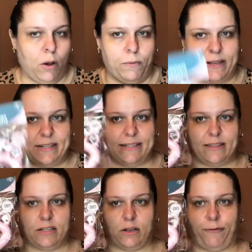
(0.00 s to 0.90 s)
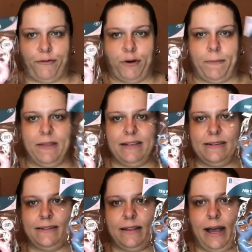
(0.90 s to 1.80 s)
This is in the soft grip and this
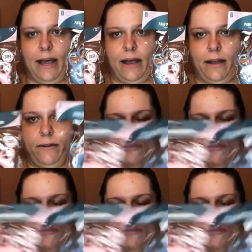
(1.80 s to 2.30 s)
is in the hard